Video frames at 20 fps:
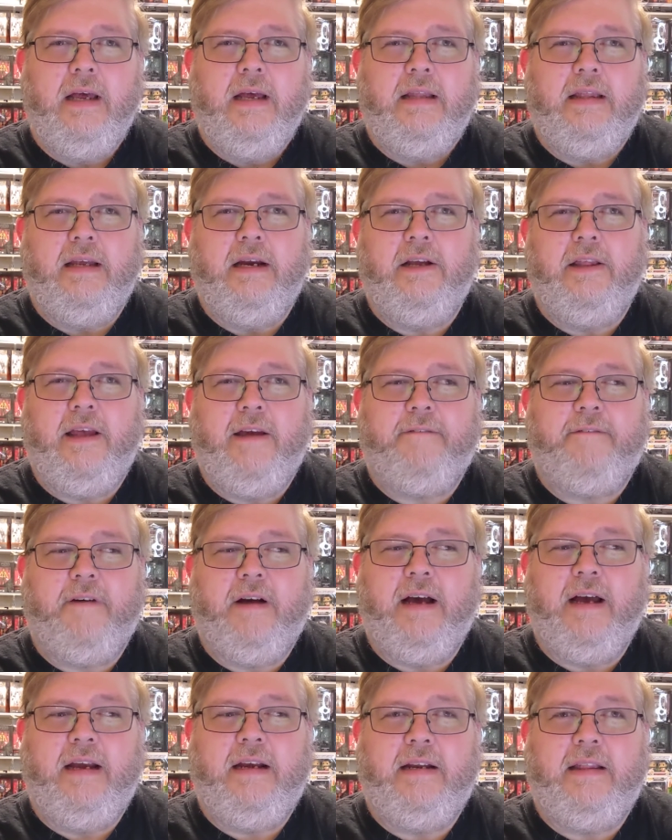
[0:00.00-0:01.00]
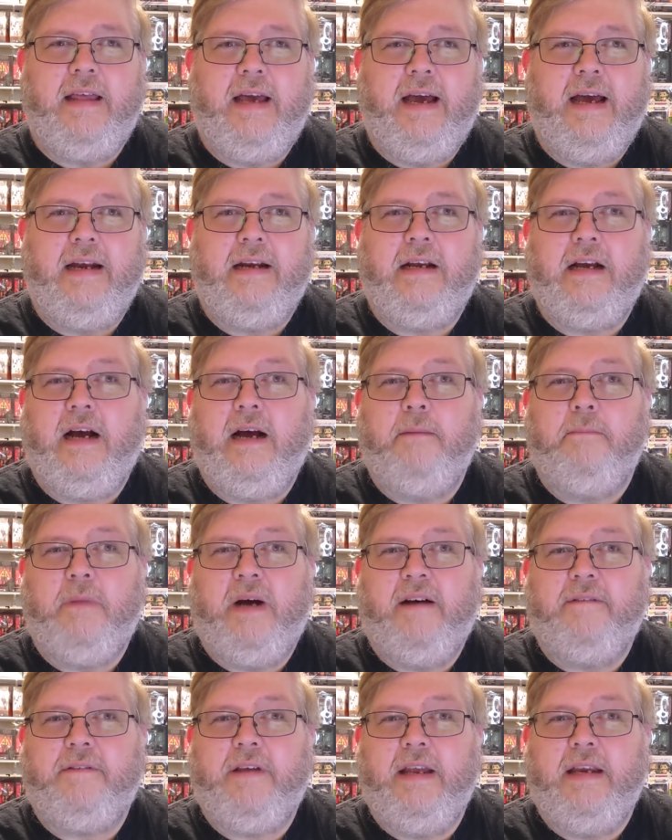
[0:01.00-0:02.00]
There they find that
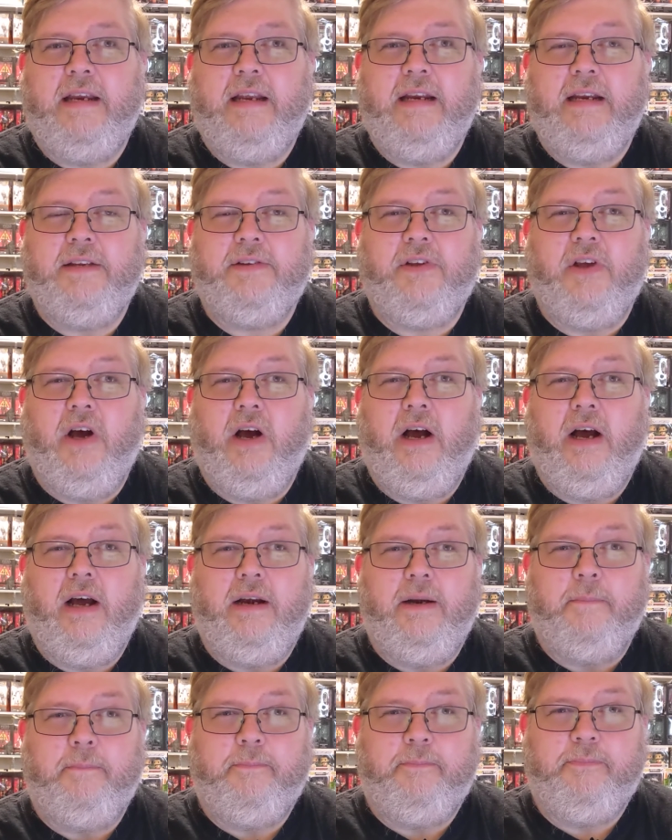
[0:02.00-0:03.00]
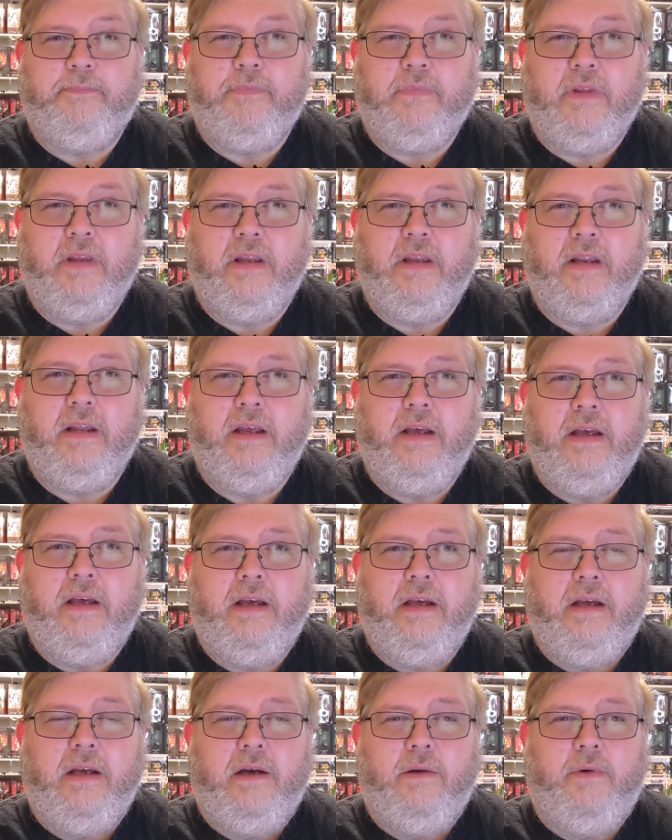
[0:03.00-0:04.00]
Moff Gideon is gone.
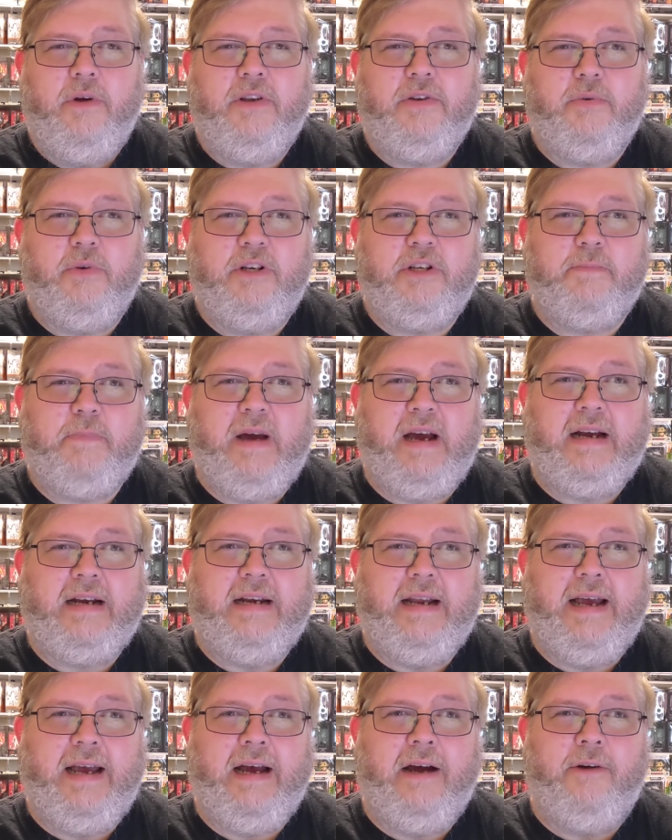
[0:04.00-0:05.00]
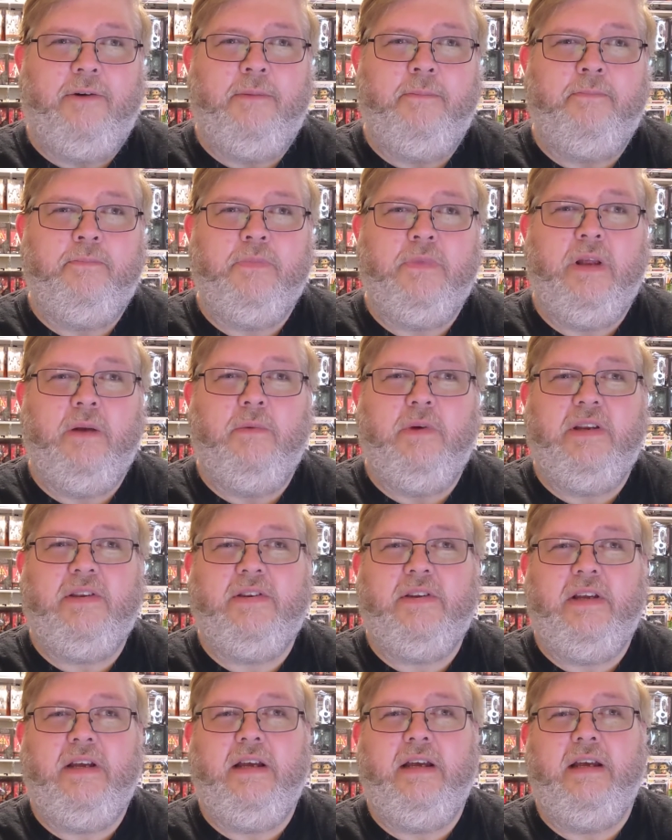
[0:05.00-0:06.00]
We switch back down, and we
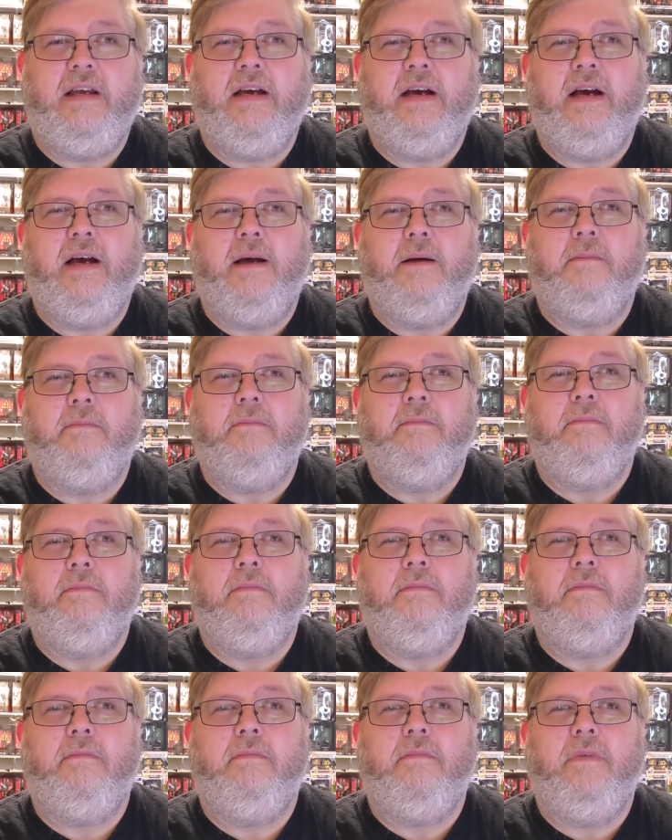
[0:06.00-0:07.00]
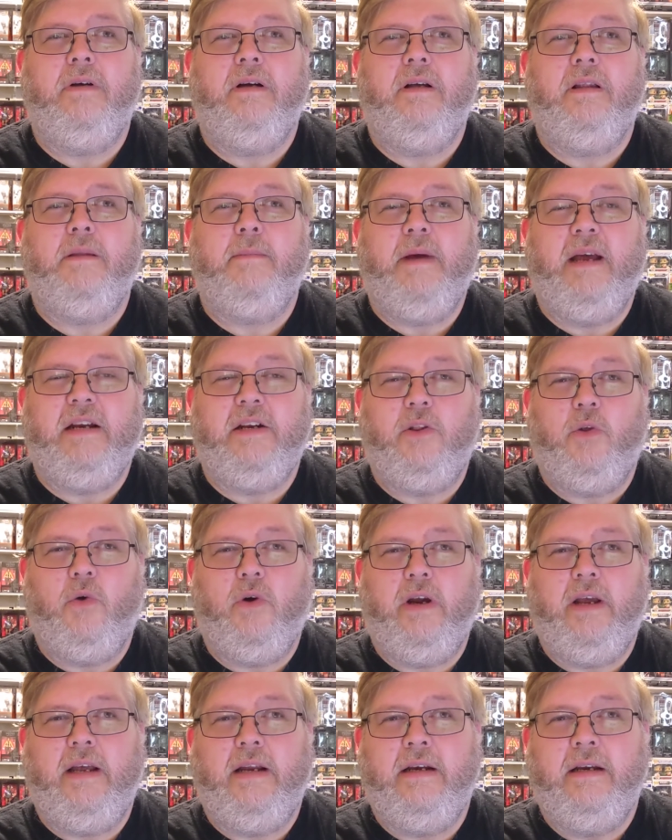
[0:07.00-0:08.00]
see the
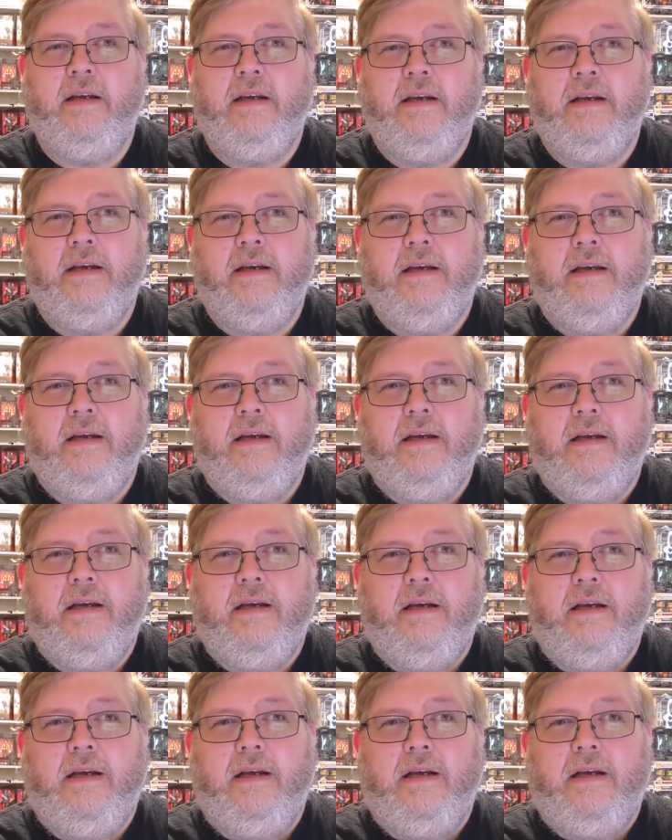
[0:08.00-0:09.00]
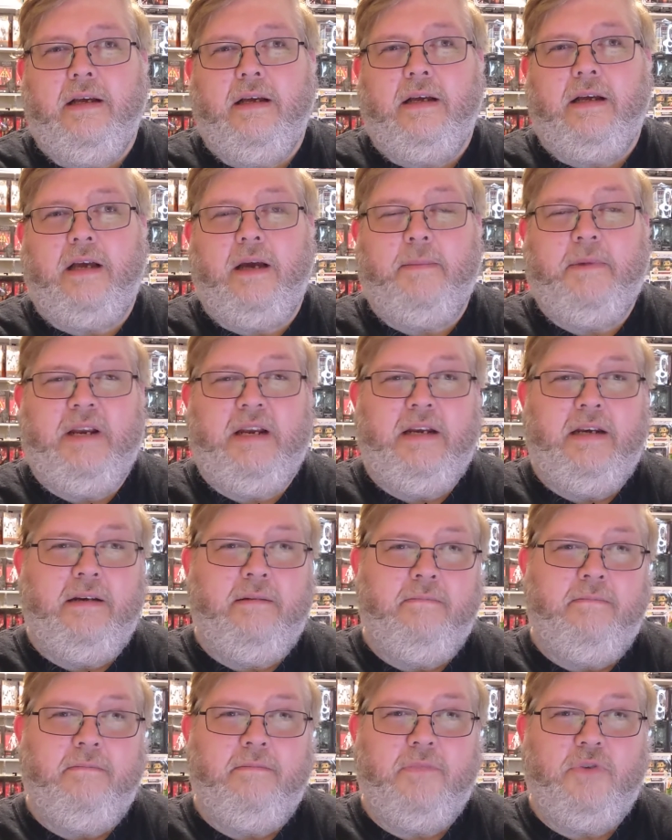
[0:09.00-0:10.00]
Mandalorian coming
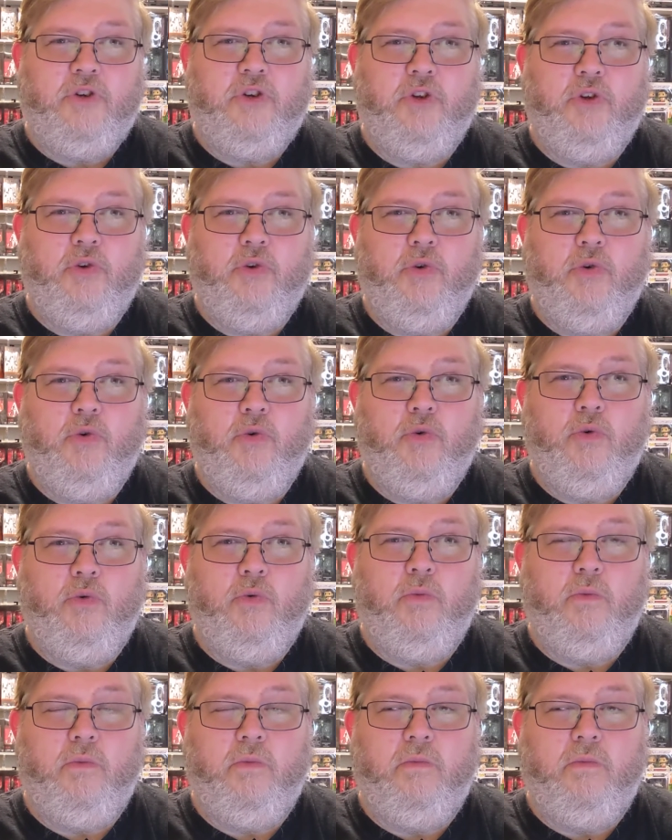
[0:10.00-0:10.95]
to